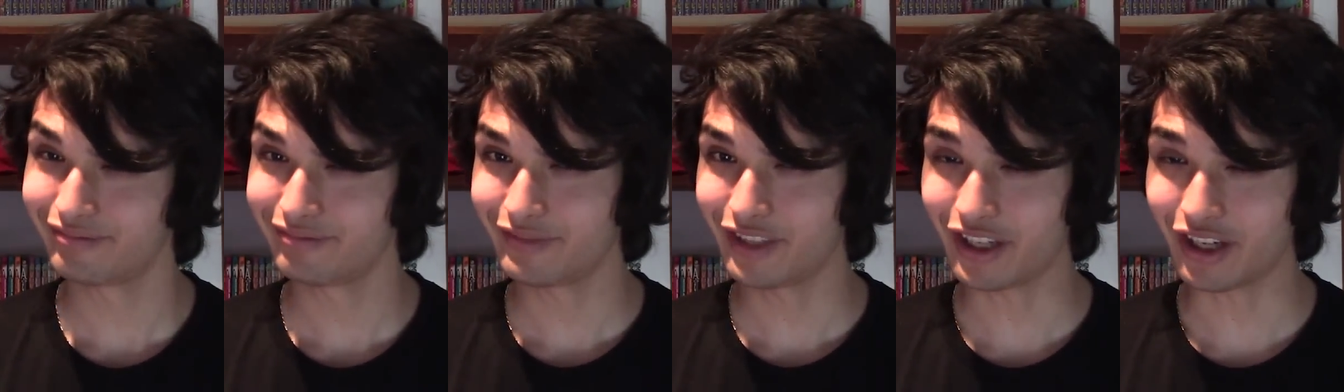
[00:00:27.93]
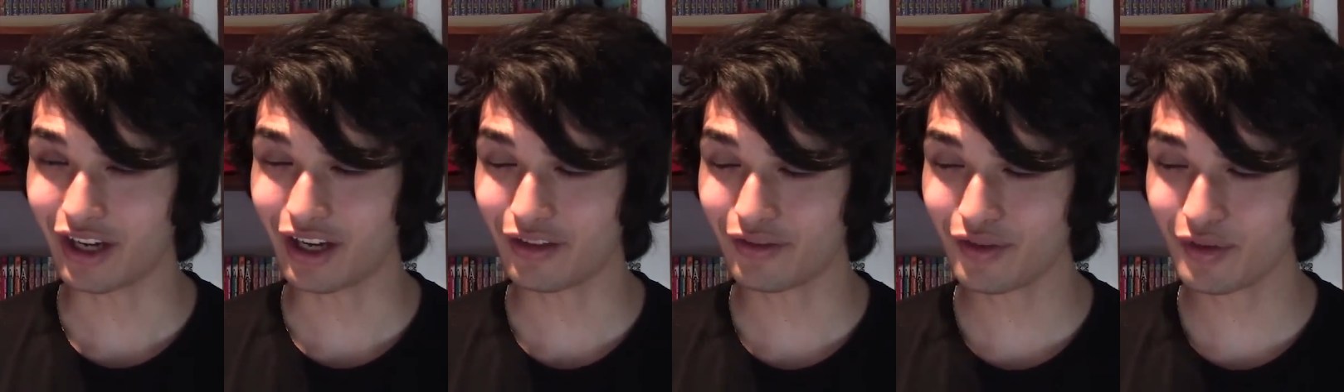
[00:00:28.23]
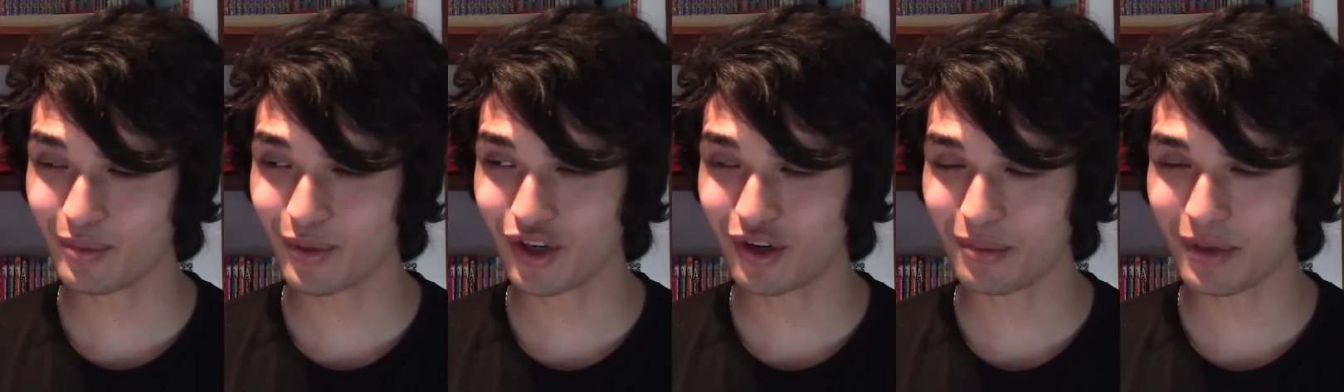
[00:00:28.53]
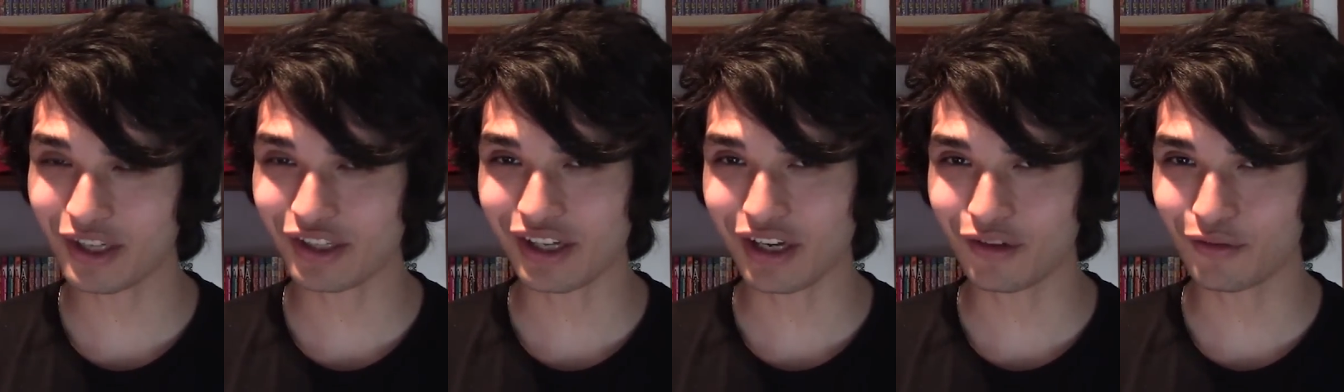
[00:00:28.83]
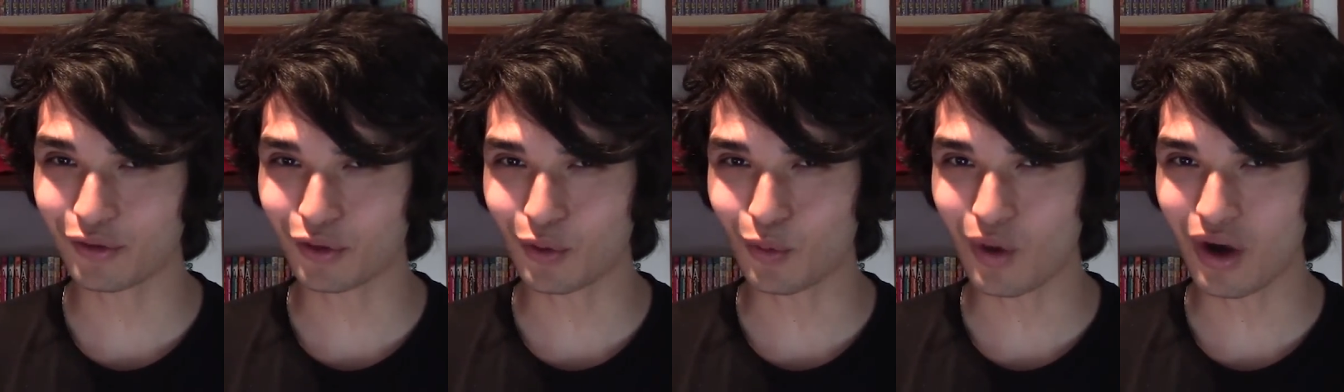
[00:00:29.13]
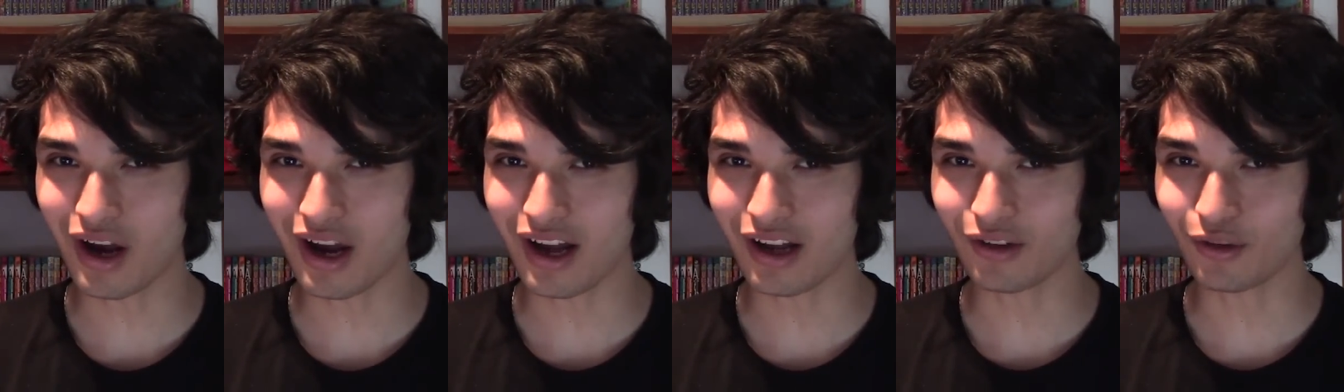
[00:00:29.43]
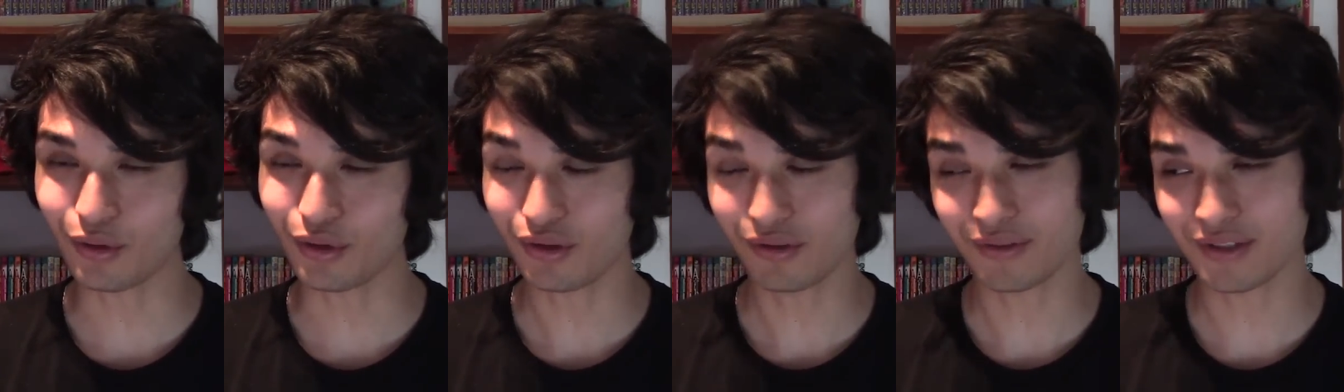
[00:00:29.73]
you know, if you've been on my channel for a while
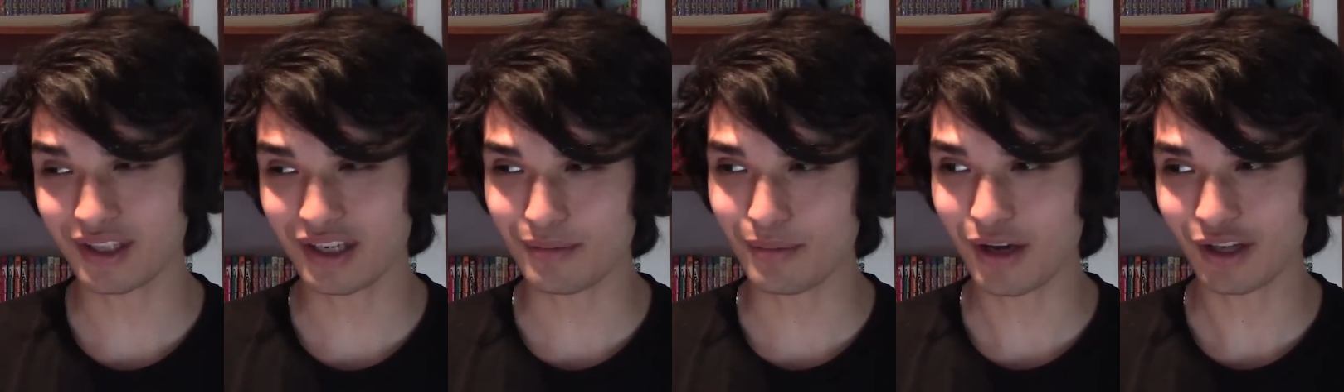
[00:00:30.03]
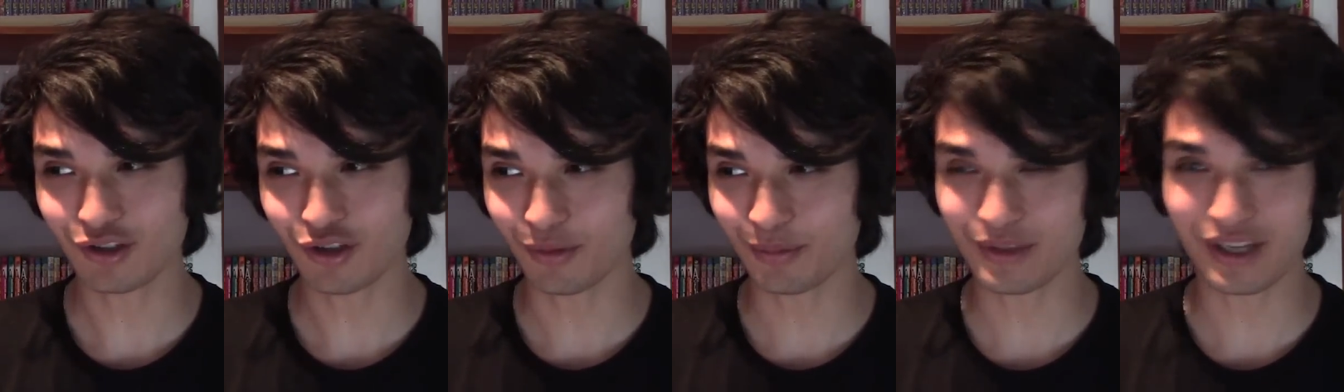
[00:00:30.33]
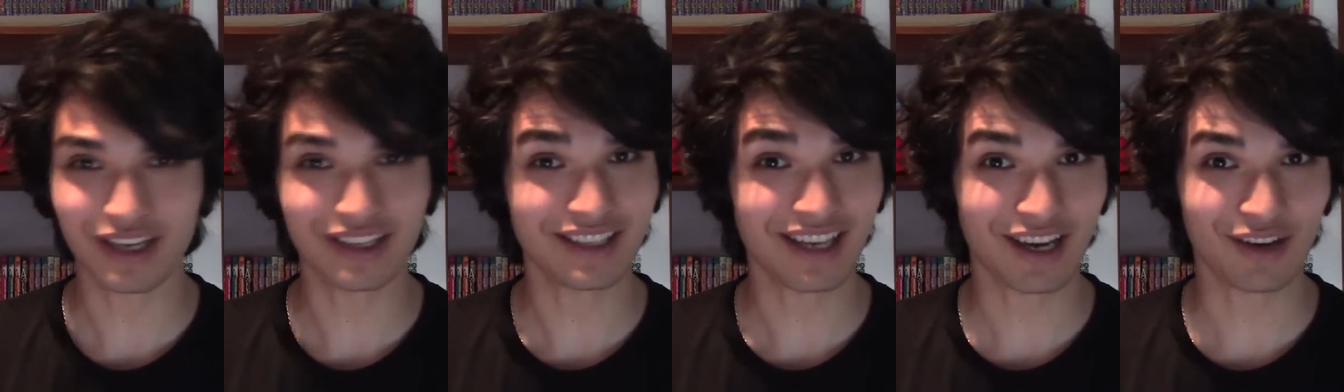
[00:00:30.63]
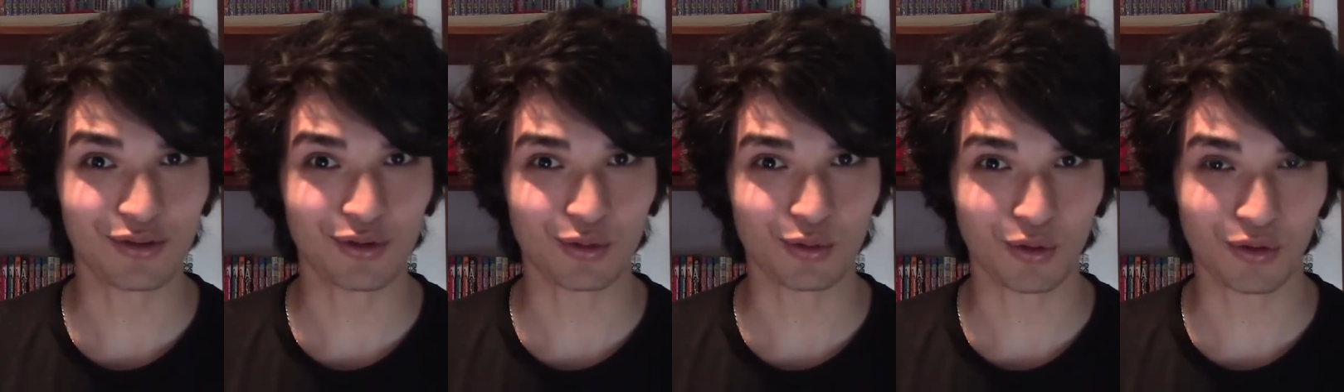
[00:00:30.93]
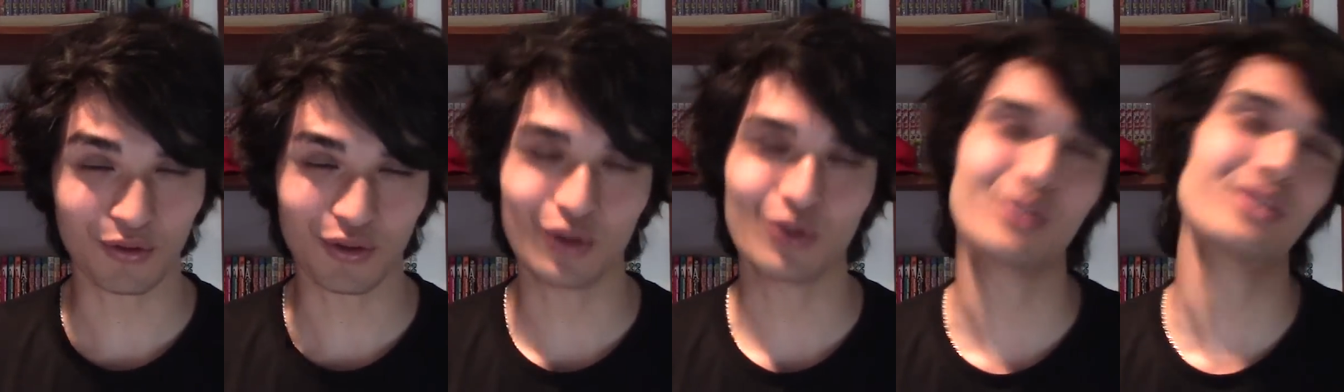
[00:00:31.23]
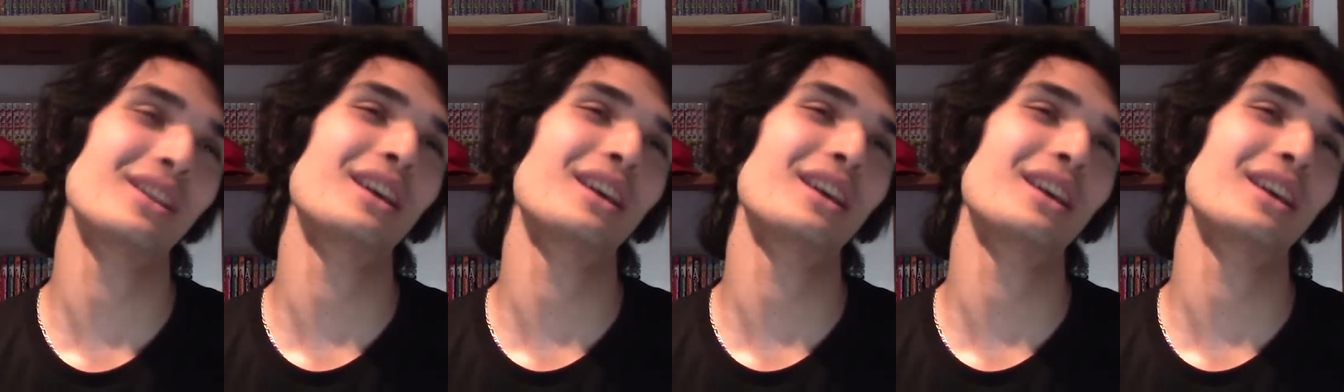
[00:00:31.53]
or you've seen my top 10s and or reviews,